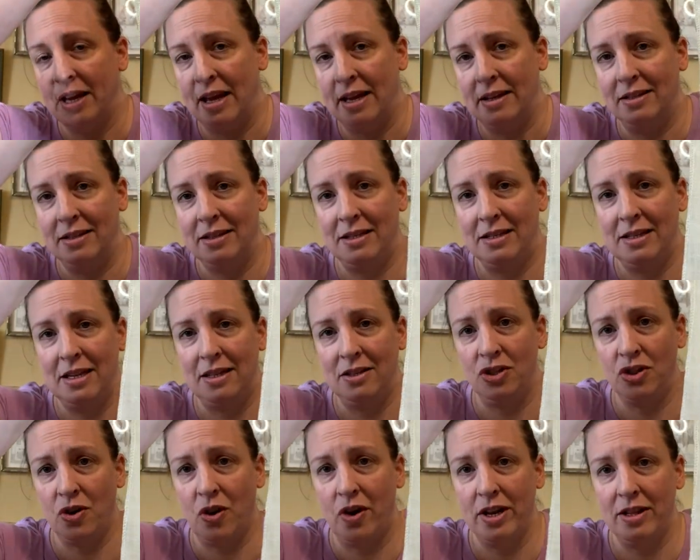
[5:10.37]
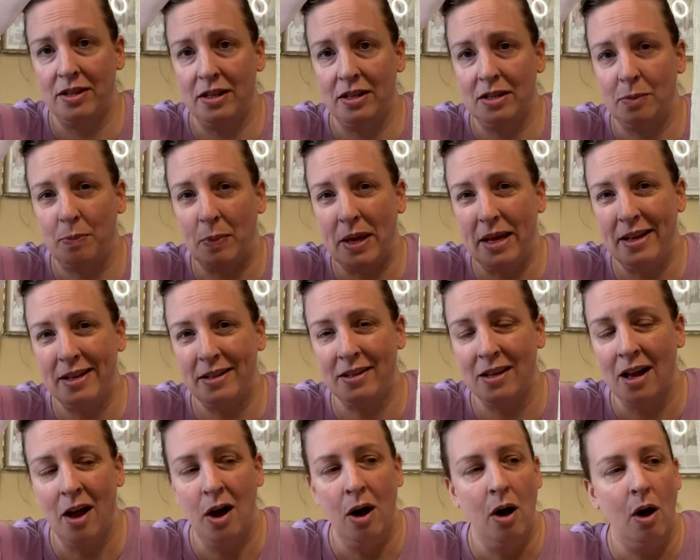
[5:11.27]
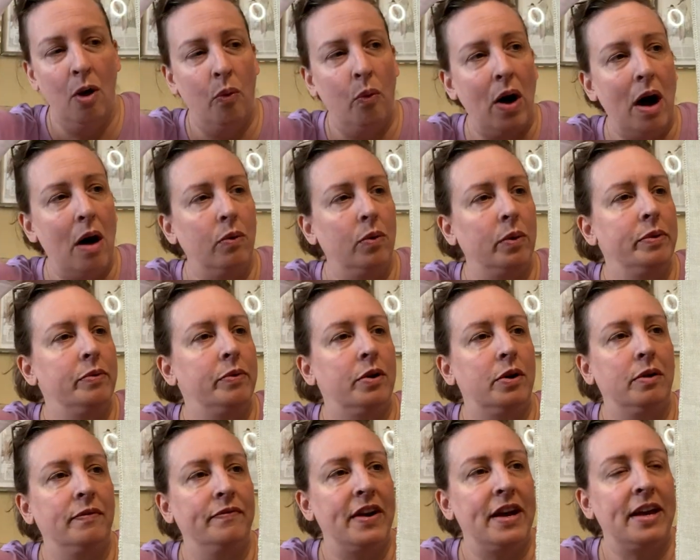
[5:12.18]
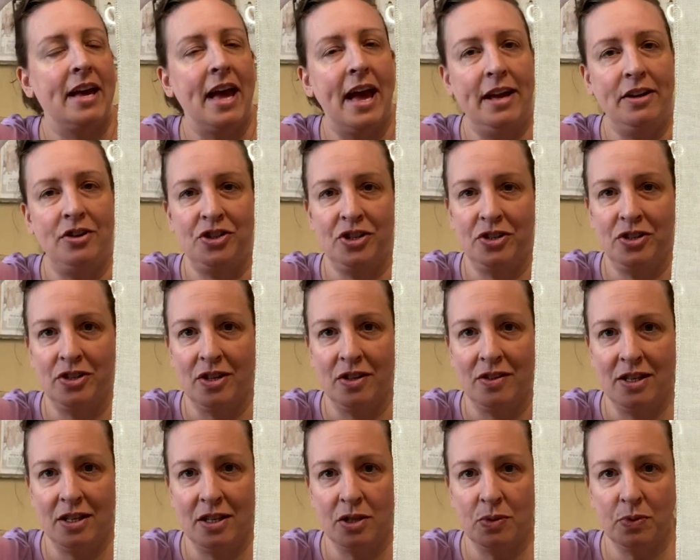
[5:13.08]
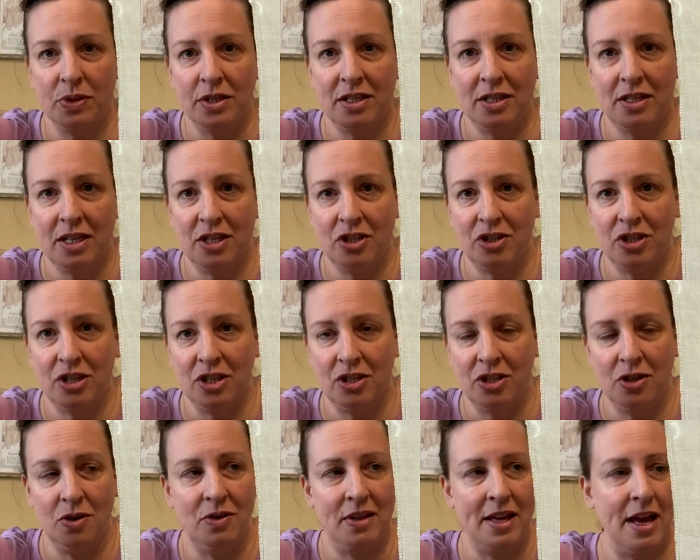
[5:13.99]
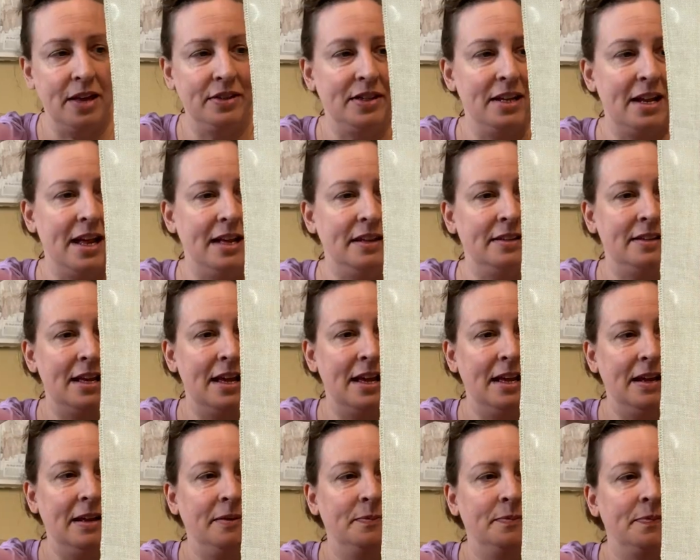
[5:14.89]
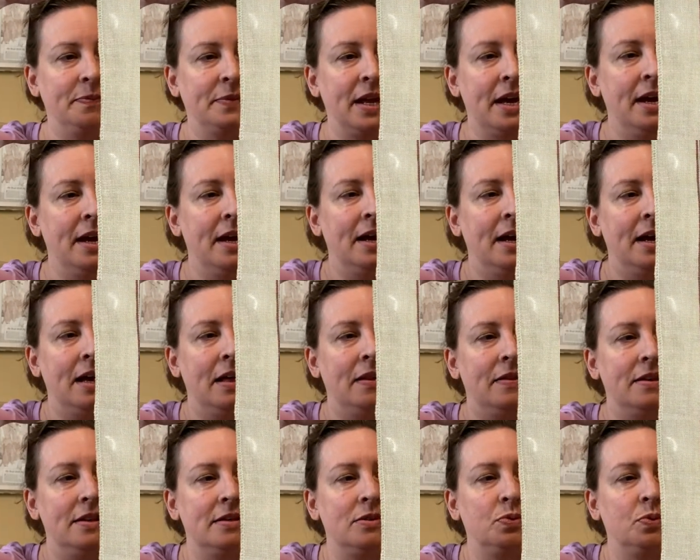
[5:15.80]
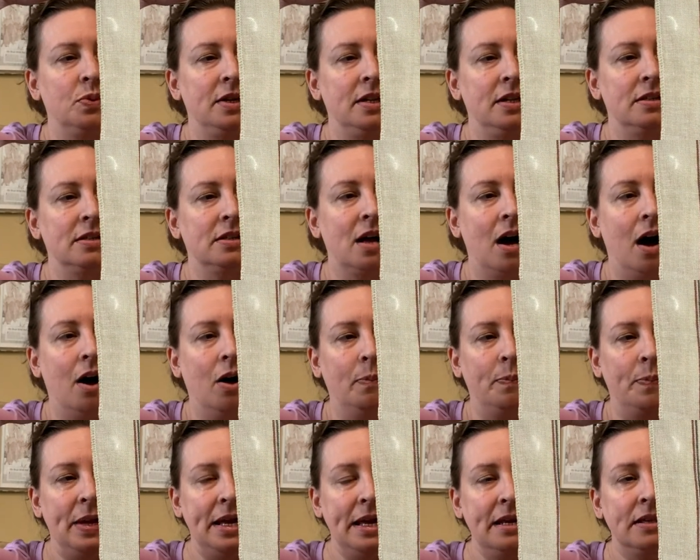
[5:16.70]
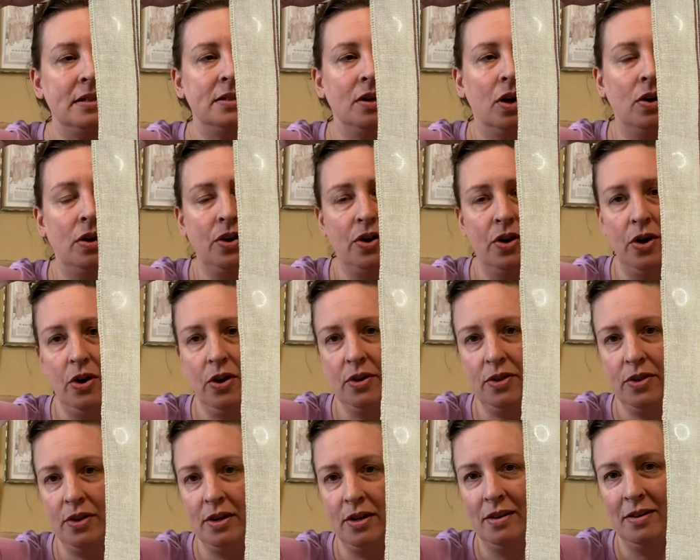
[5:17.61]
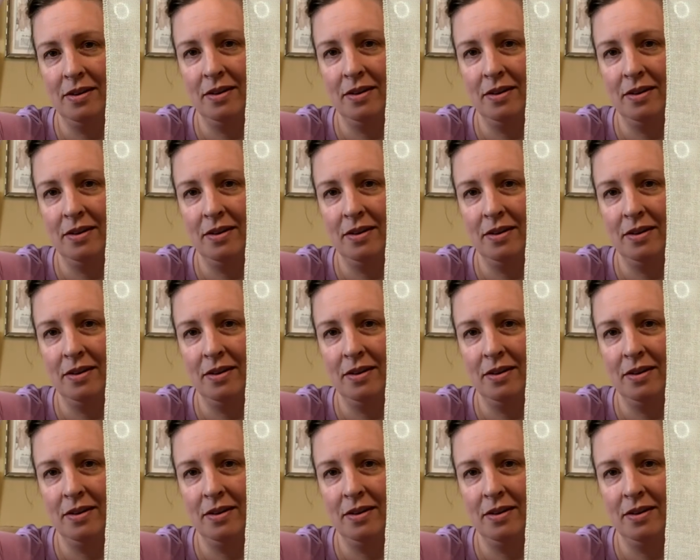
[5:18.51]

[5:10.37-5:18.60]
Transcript: and started this piece while we were on vacation. So this was stitched in 2018, and this one is called Peace on Earth,